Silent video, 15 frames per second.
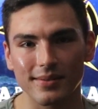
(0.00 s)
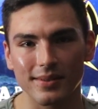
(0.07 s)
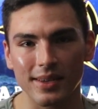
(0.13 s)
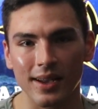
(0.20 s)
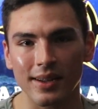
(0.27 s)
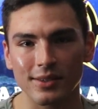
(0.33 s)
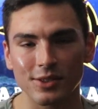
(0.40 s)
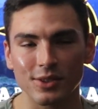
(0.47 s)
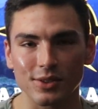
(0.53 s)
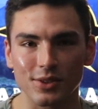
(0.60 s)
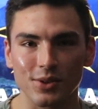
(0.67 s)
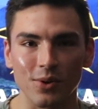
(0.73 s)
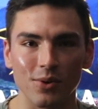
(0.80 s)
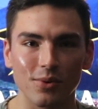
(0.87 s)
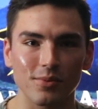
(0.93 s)
God
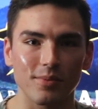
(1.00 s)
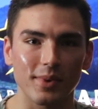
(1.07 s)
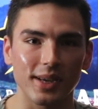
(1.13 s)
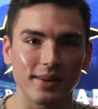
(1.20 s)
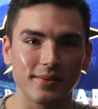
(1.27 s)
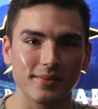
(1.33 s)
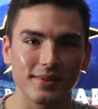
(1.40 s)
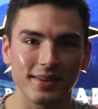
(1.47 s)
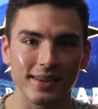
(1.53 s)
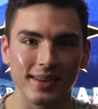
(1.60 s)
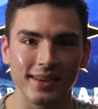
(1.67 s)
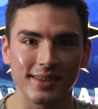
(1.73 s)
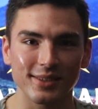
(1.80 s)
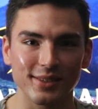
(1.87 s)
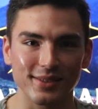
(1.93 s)
just told me,
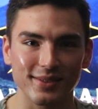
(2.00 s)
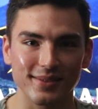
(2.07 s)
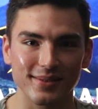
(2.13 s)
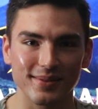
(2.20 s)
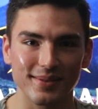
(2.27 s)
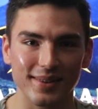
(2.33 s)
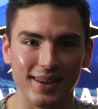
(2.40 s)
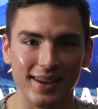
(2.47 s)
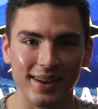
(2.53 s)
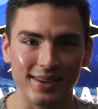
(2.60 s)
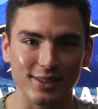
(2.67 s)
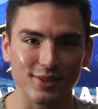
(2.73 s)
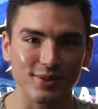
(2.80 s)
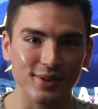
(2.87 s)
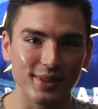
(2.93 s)
He just
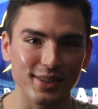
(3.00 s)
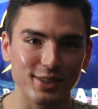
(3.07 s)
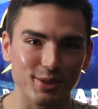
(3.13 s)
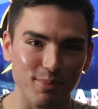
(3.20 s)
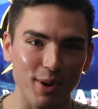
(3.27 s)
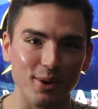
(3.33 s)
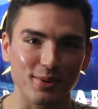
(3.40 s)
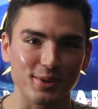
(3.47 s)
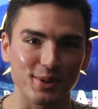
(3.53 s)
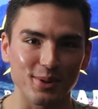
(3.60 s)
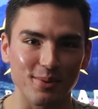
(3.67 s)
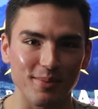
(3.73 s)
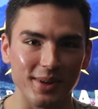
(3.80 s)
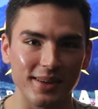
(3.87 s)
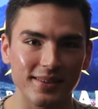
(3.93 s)
actually spoke
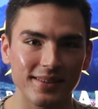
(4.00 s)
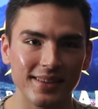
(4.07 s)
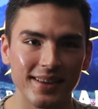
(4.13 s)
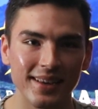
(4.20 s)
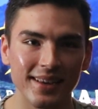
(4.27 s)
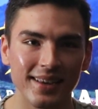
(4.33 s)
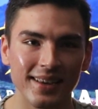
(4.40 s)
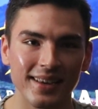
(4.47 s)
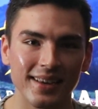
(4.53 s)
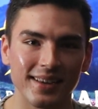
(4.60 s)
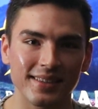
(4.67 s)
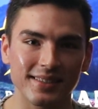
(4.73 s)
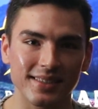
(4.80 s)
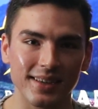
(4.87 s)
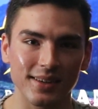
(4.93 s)
to me
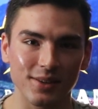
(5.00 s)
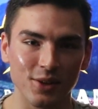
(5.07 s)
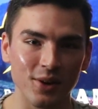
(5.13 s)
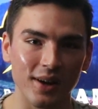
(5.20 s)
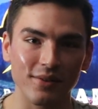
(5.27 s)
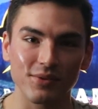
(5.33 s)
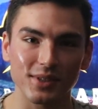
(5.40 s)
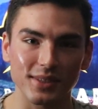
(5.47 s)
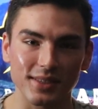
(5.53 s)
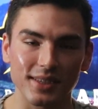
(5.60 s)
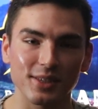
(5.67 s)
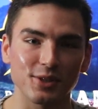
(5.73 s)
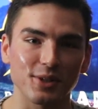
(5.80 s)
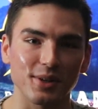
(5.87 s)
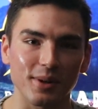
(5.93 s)
and said, you have a
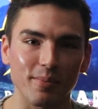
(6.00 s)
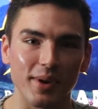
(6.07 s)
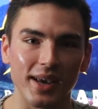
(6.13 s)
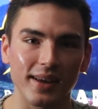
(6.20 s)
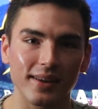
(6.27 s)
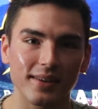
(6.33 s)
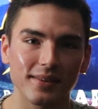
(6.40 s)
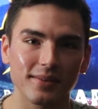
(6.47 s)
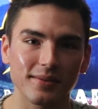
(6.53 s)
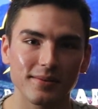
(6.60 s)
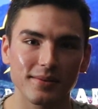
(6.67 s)
decision to make.